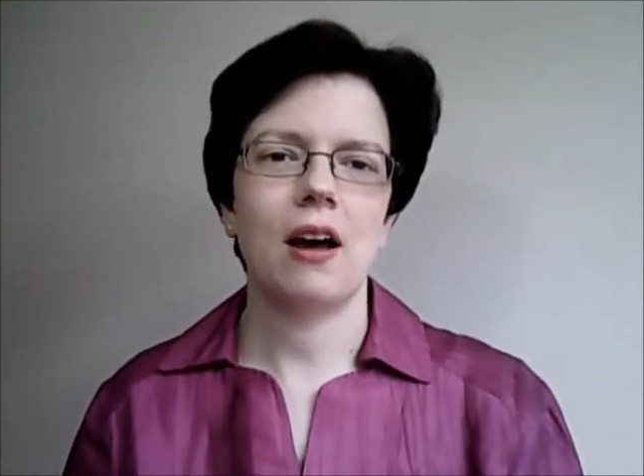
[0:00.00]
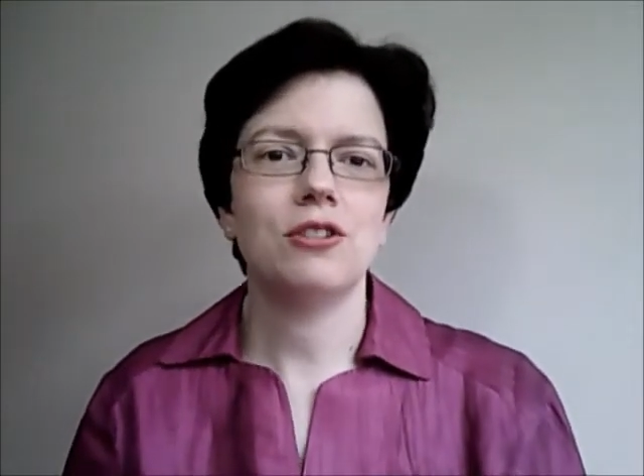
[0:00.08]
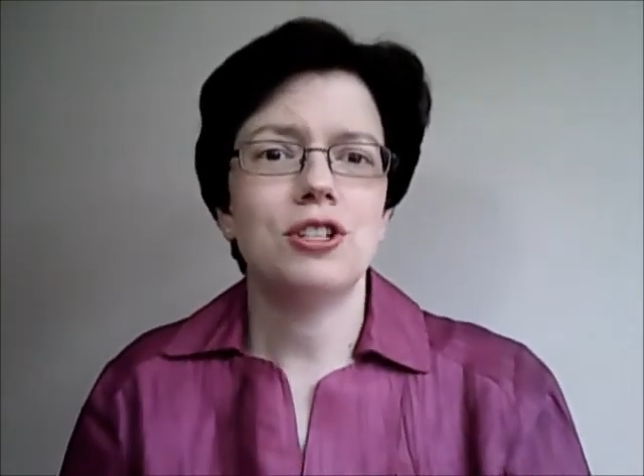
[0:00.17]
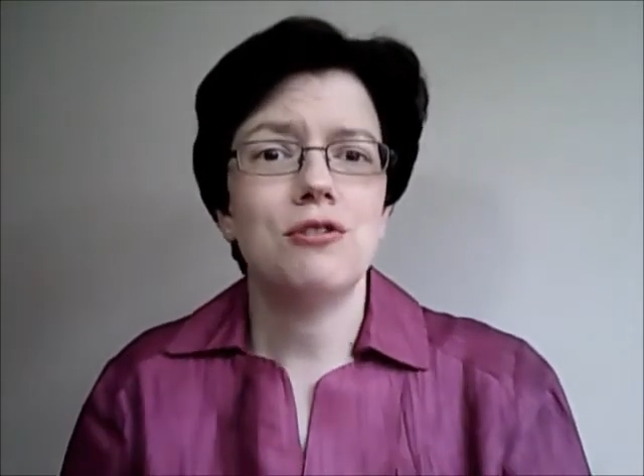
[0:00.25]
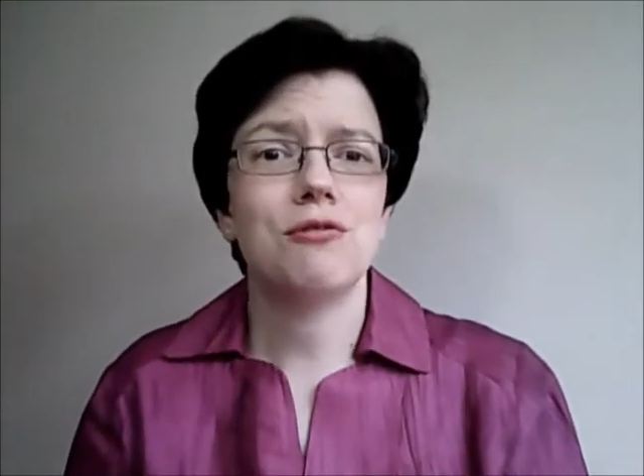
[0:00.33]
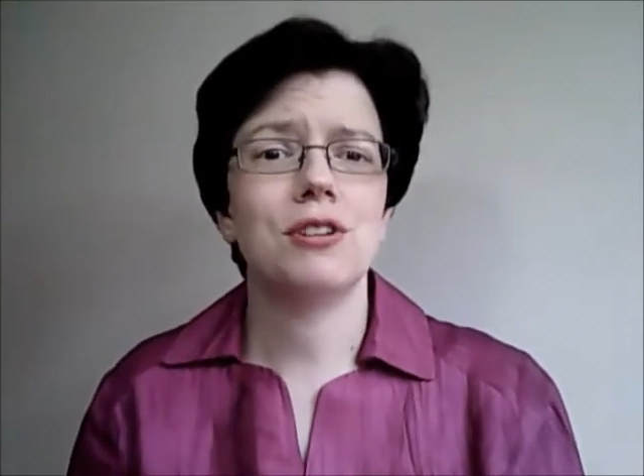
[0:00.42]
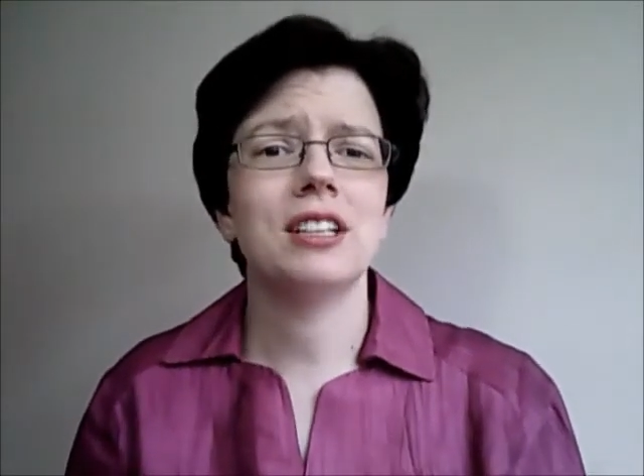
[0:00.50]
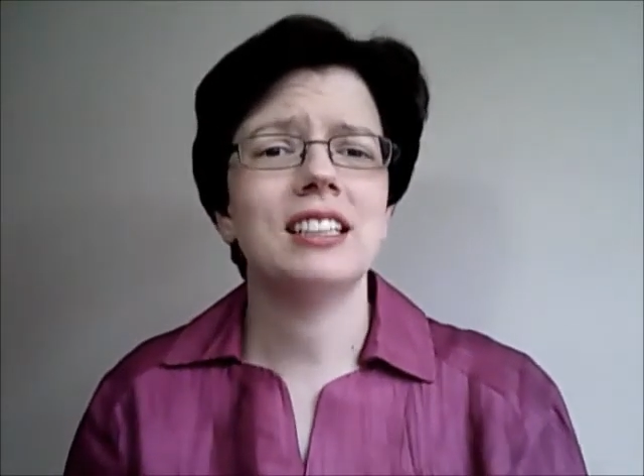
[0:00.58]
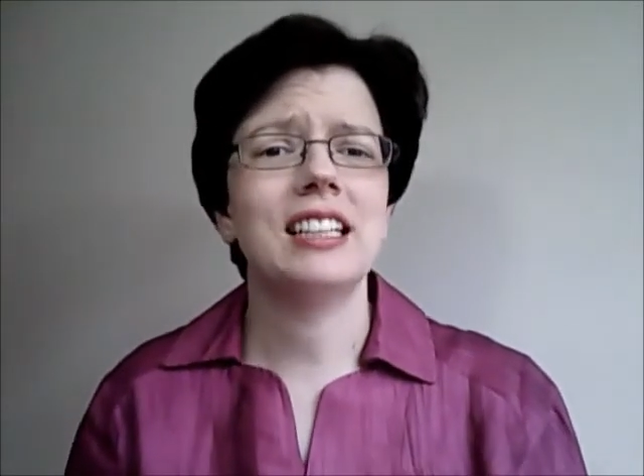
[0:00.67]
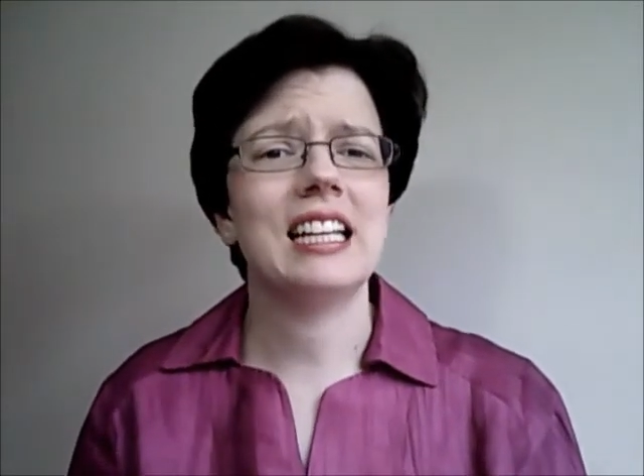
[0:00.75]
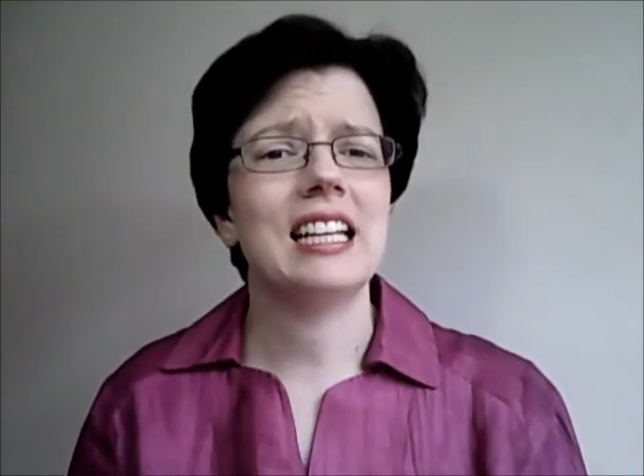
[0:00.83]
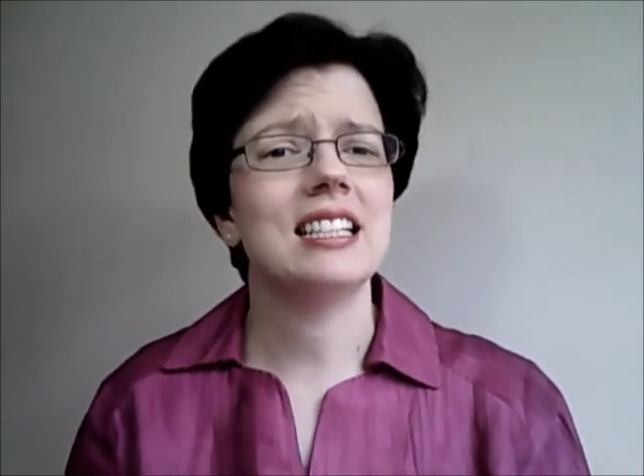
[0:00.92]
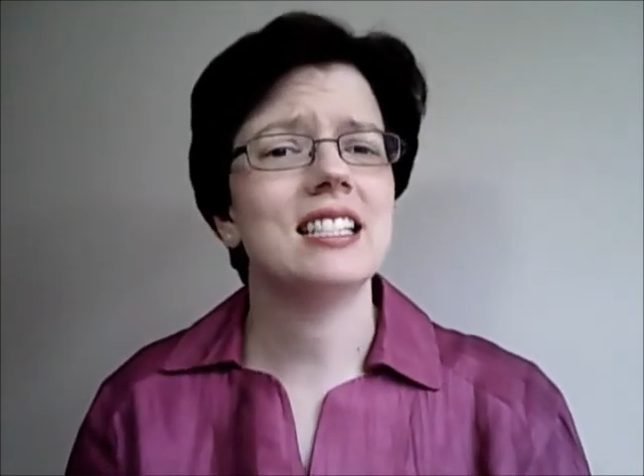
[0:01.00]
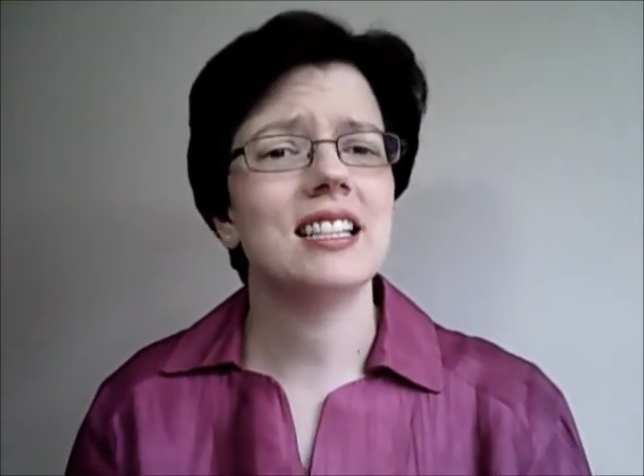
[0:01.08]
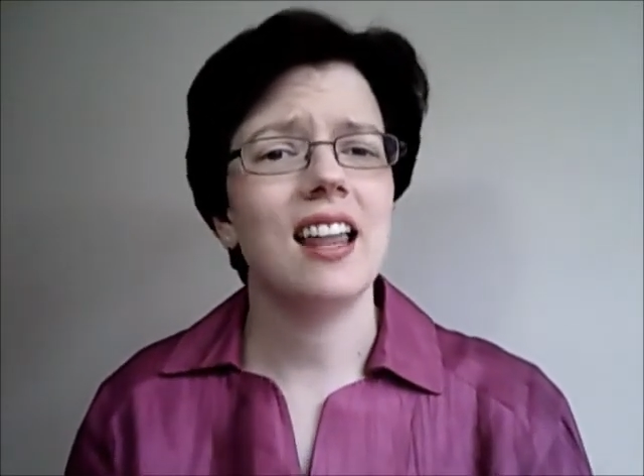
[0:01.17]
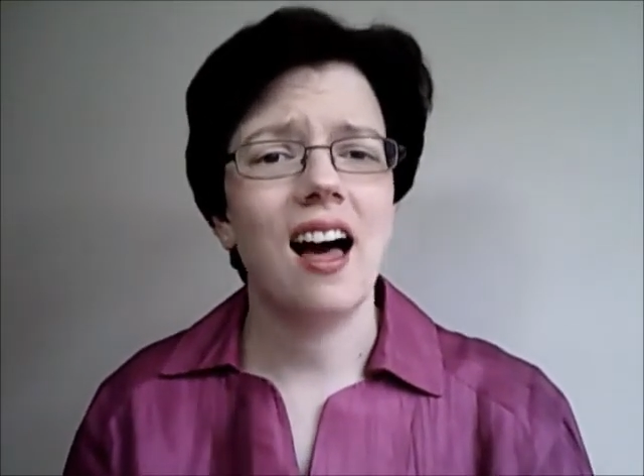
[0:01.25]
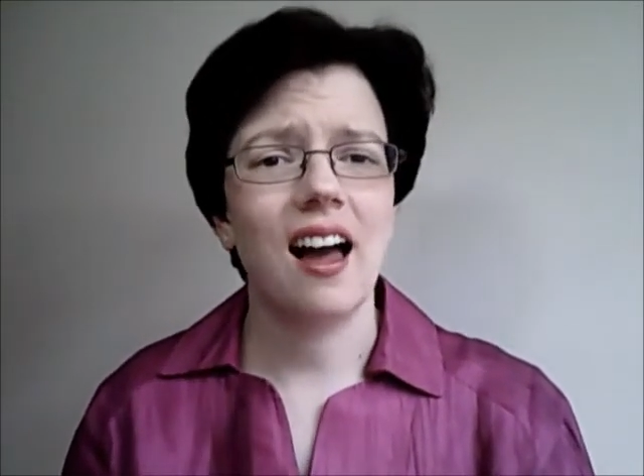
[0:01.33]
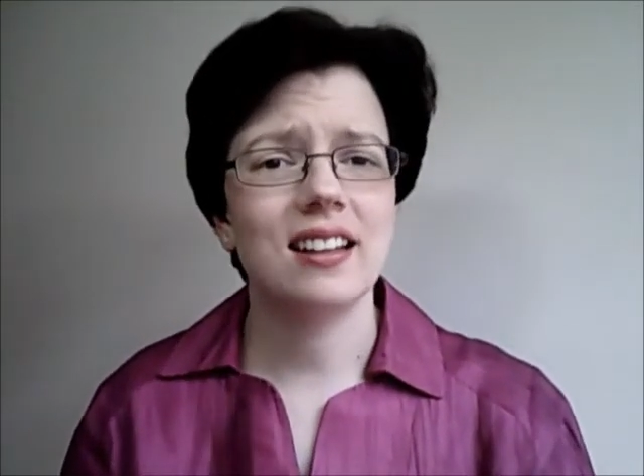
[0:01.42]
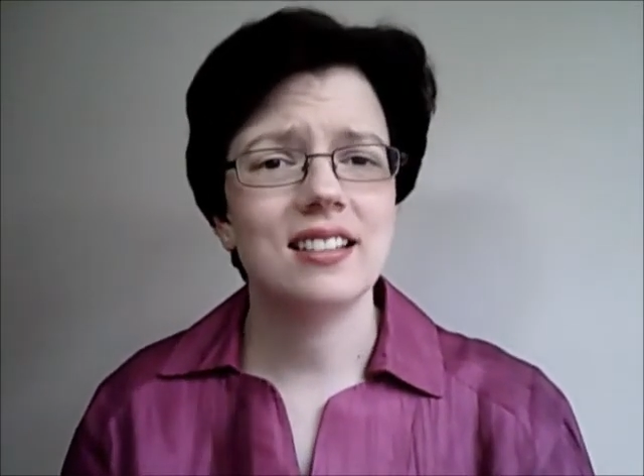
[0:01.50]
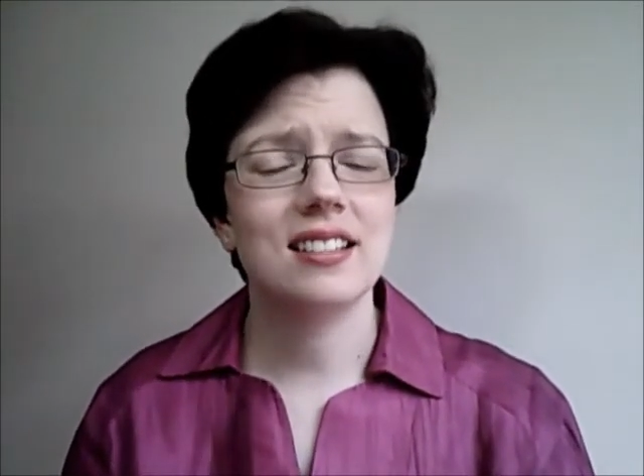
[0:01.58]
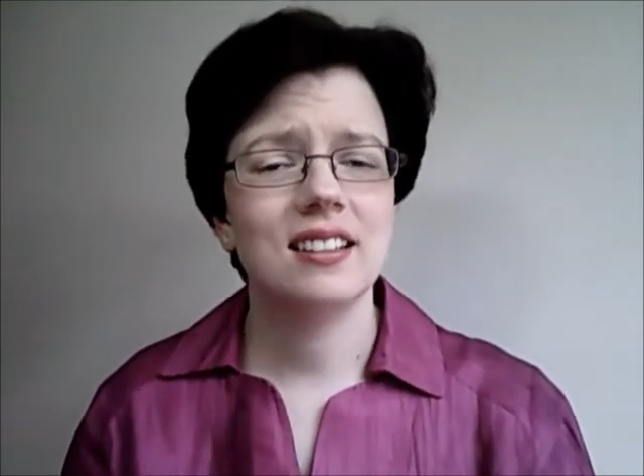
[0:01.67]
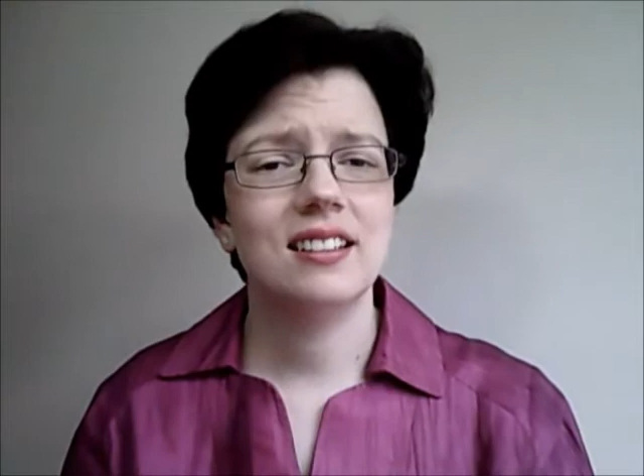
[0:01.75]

do you really need slides?